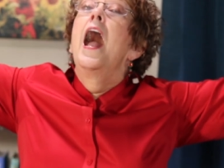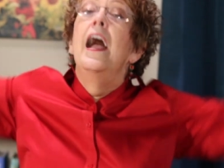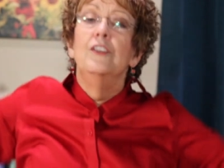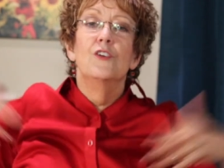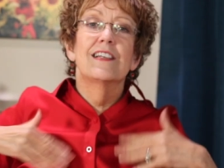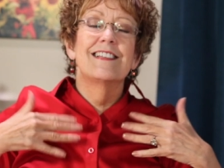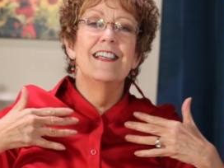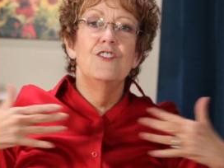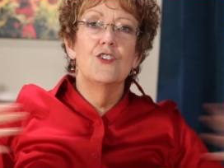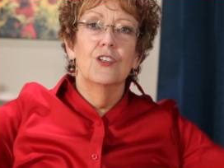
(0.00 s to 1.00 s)
and you
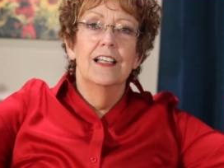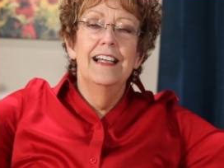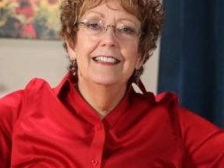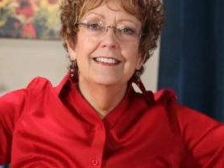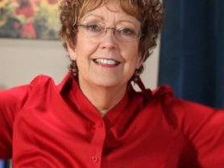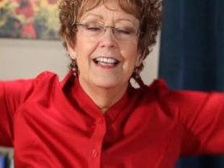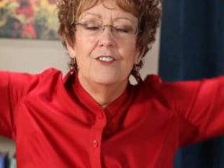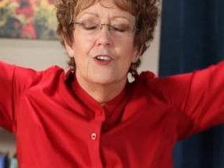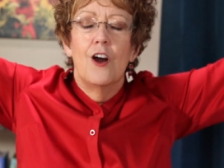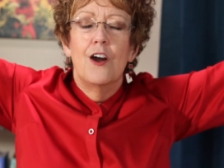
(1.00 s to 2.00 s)
extend your legs
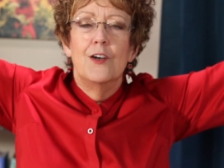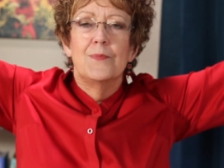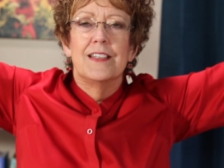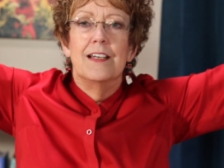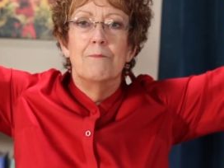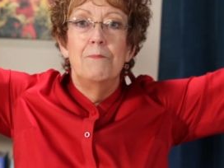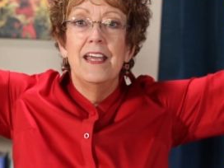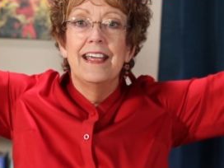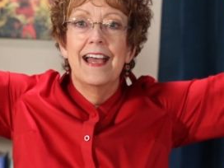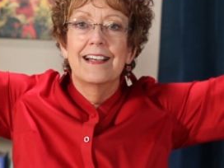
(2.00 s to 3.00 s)
and your arms in a
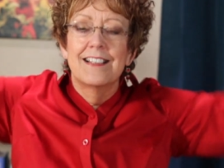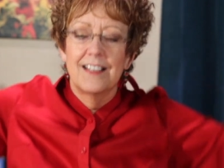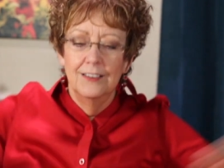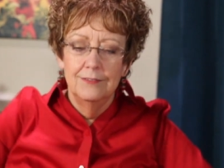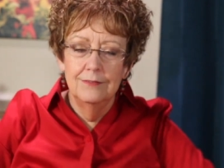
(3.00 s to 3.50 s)
big X.